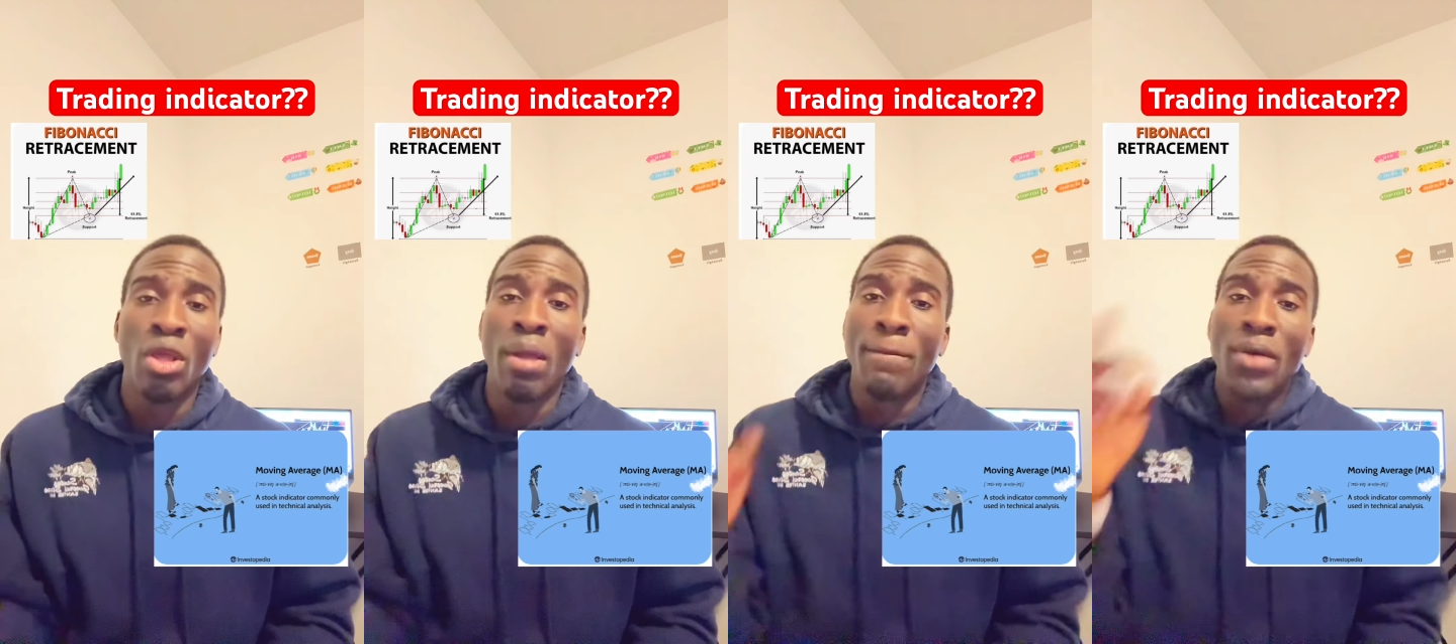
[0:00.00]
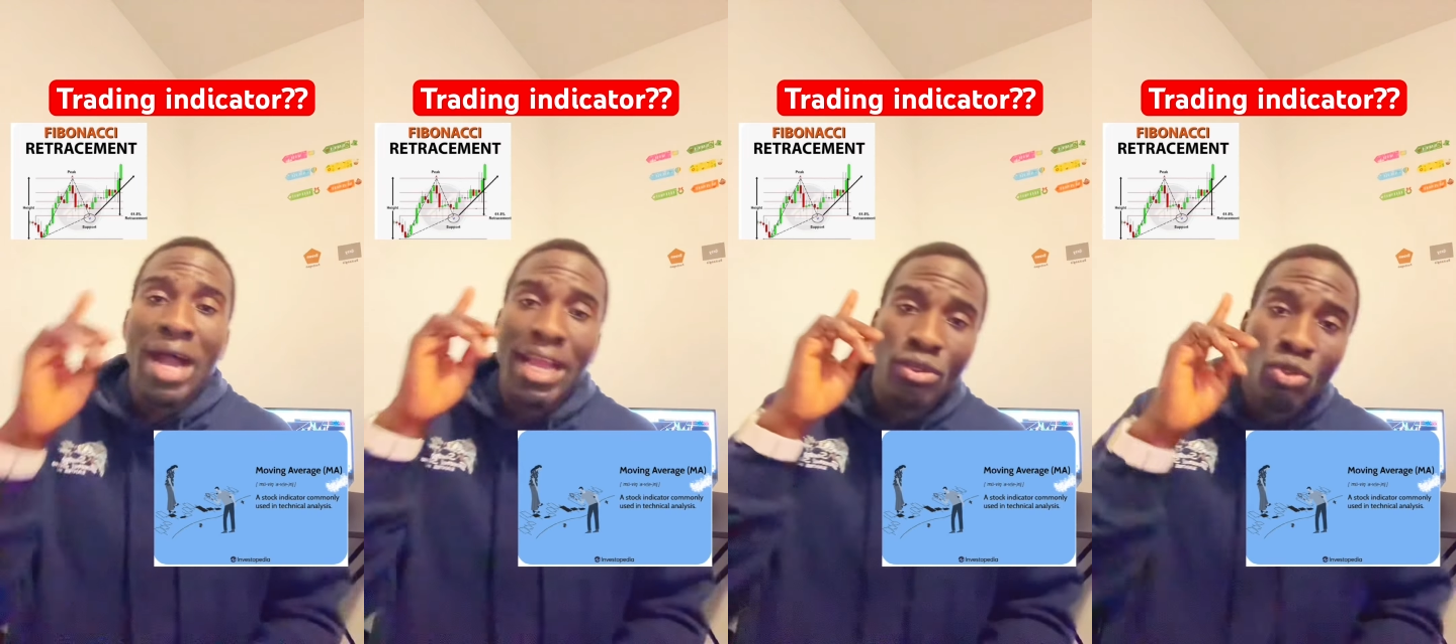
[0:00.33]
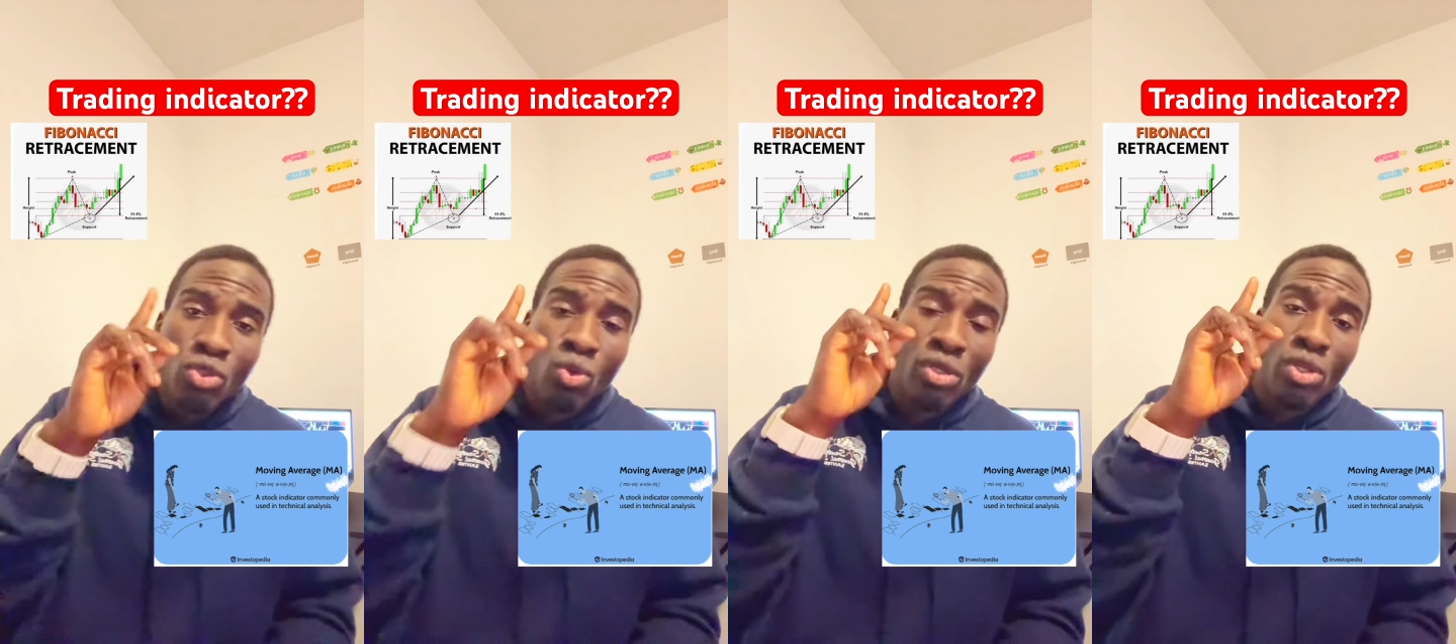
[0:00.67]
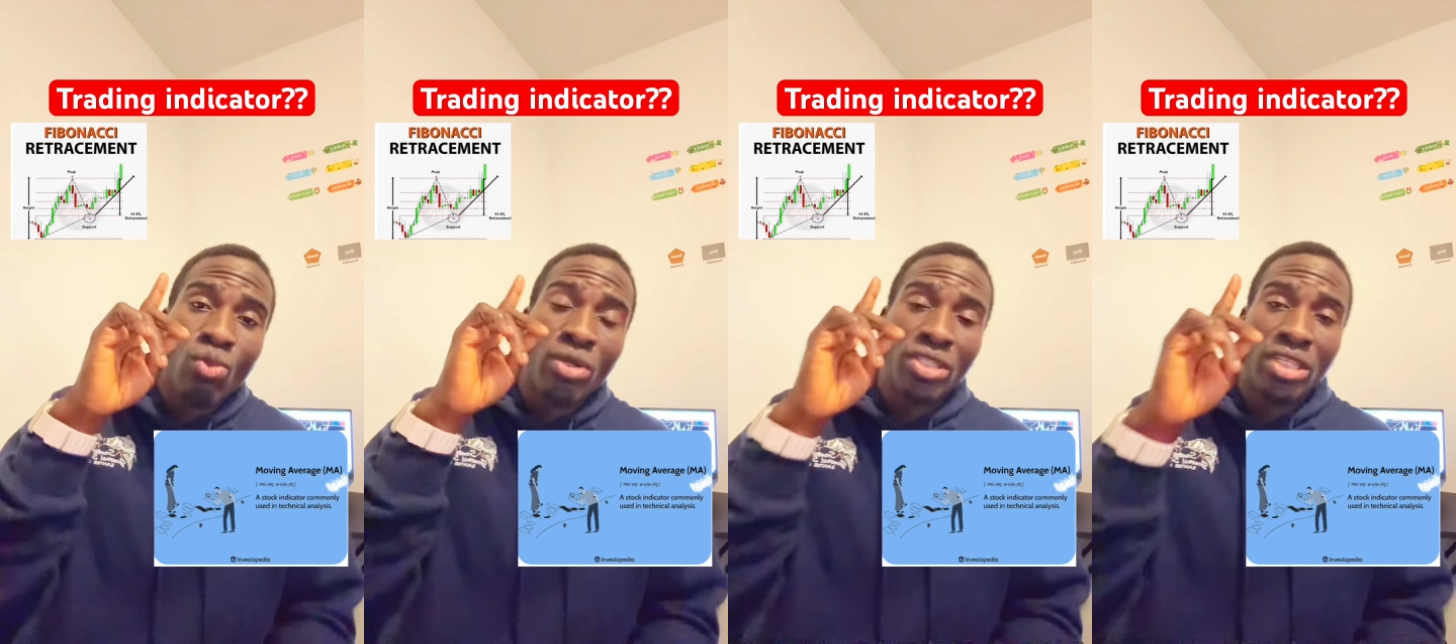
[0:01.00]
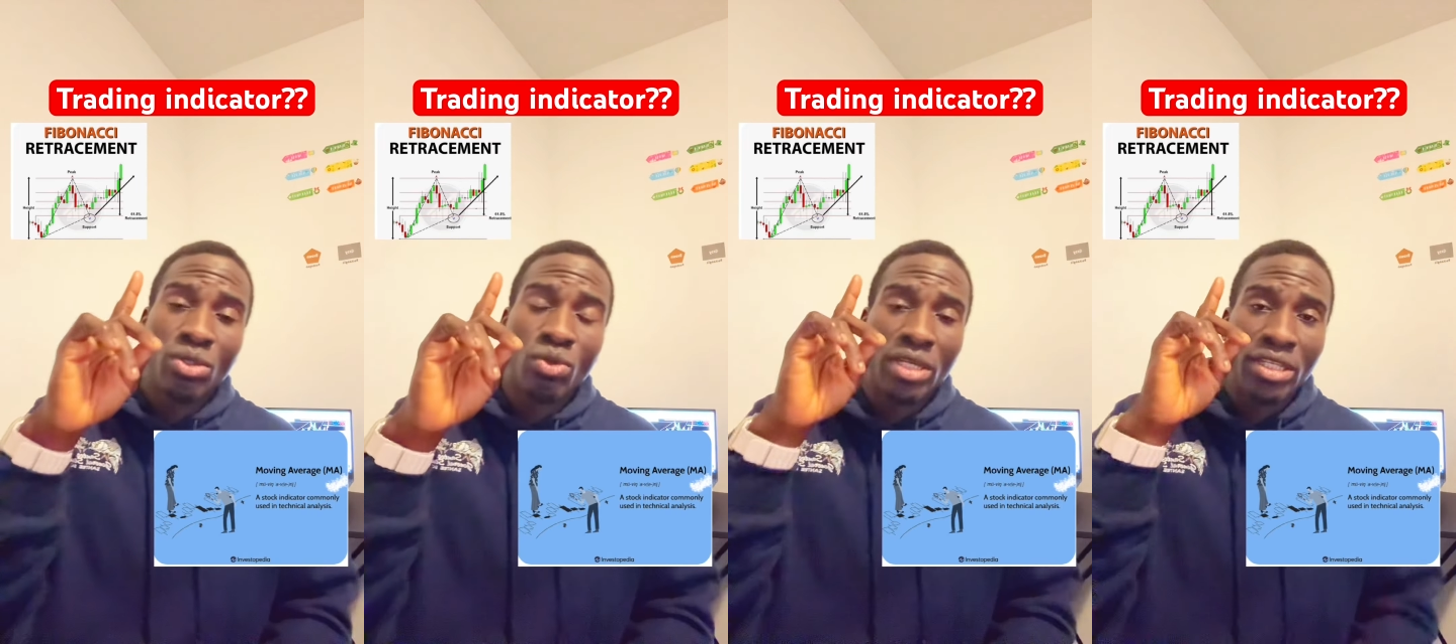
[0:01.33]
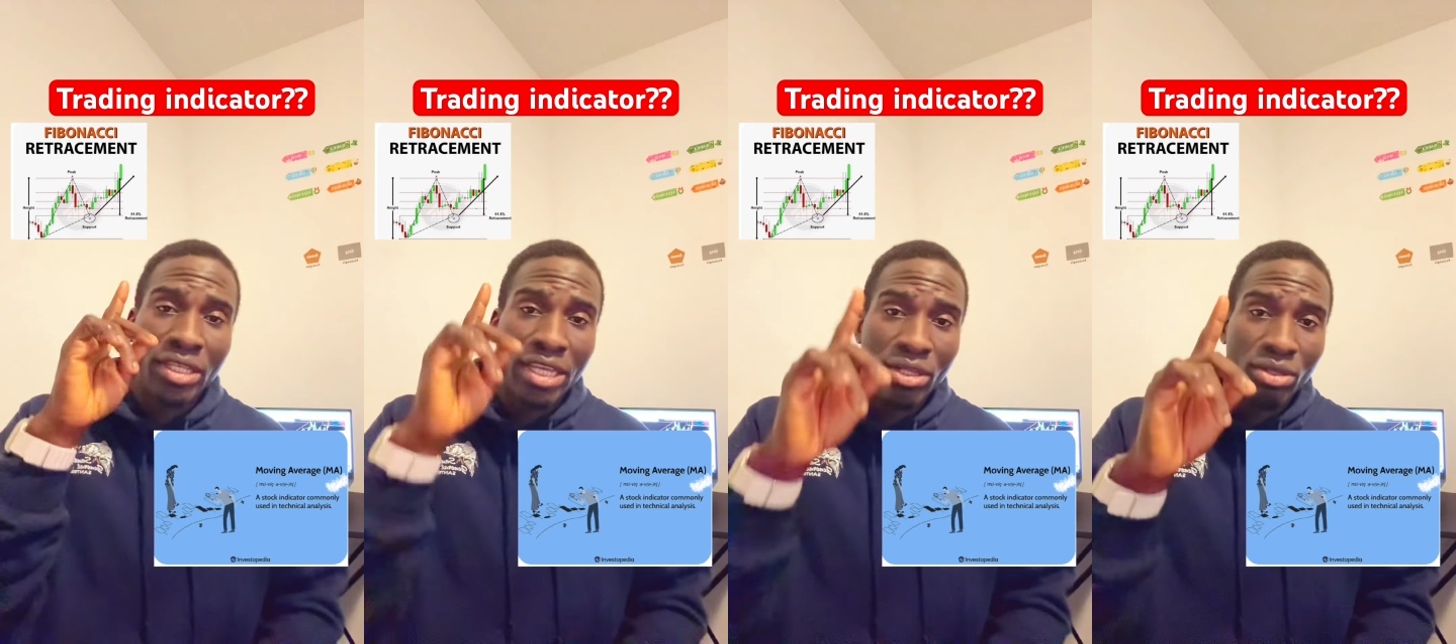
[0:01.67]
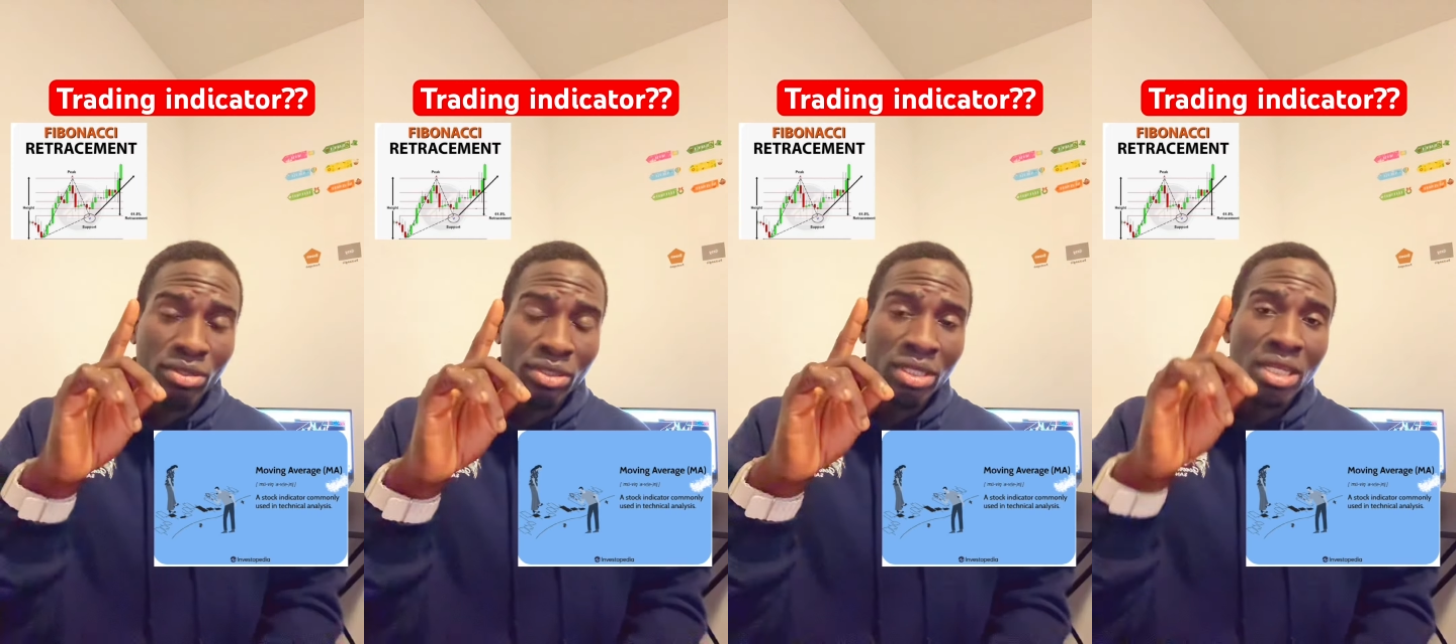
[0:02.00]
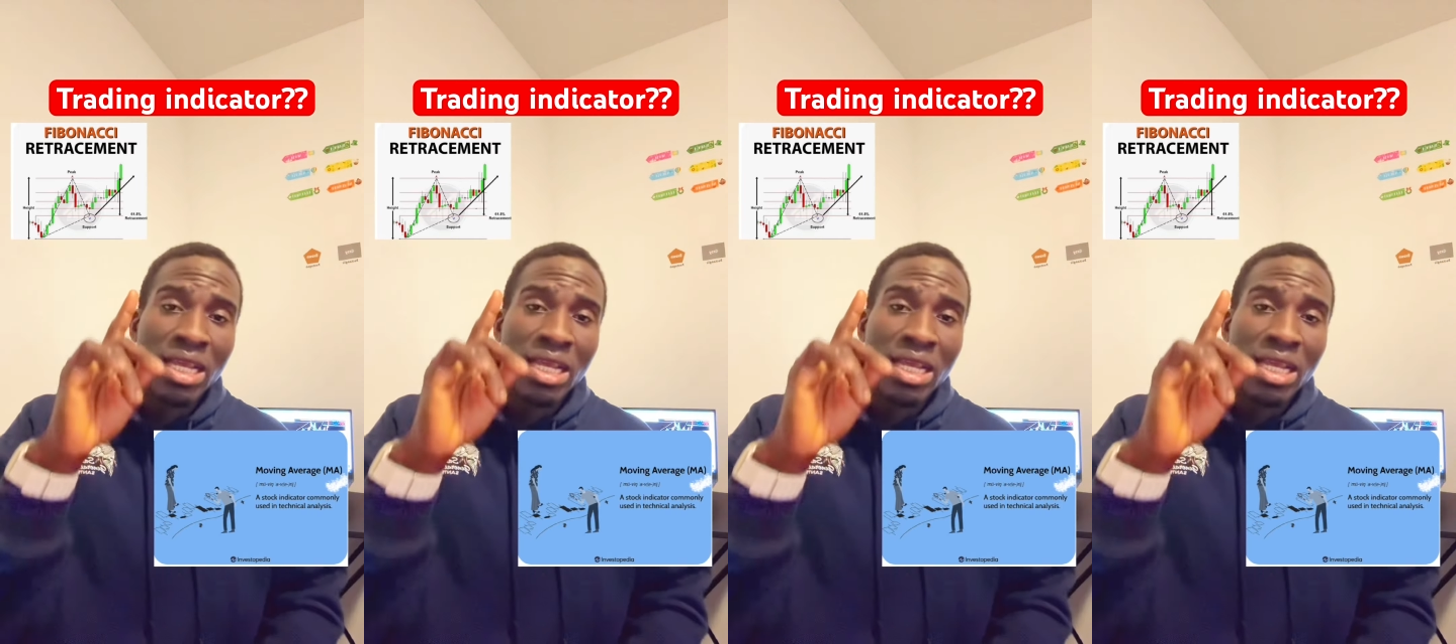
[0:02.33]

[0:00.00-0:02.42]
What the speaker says: but I use only one single indicators,